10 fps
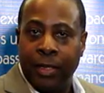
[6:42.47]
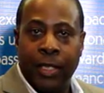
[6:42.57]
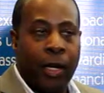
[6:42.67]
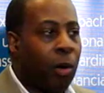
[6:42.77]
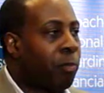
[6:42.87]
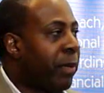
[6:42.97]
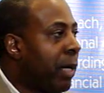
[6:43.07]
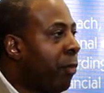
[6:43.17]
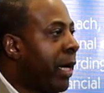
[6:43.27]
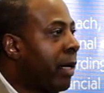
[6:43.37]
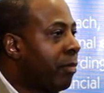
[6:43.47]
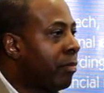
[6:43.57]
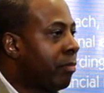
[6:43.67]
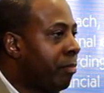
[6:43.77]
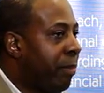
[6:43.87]
You know, being
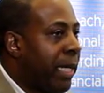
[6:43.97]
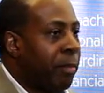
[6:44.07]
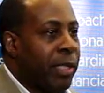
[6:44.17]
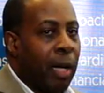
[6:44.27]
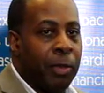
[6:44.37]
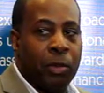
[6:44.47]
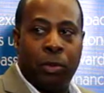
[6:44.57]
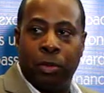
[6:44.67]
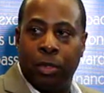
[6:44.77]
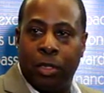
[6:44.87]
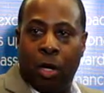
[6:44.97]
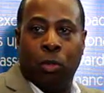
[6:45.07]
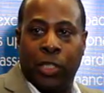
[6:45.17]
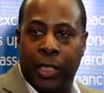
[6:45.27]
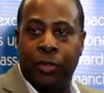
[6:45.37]
where BMW
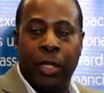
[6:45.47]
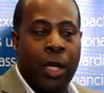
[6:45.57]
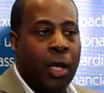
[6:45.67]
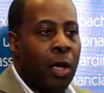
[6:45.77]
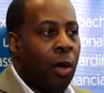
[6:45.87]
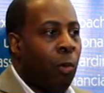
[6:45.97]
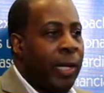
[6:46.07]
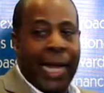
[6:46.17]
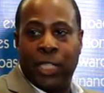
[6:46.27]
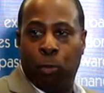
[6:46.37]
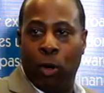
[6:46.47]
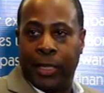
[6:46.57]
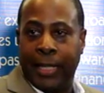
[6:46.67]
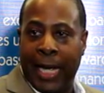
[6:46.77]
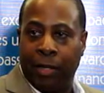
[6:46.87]
coaches, we like
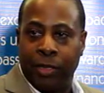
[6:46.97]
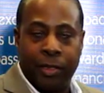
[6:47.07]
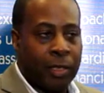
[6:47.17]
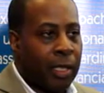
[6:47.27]
sports analogies.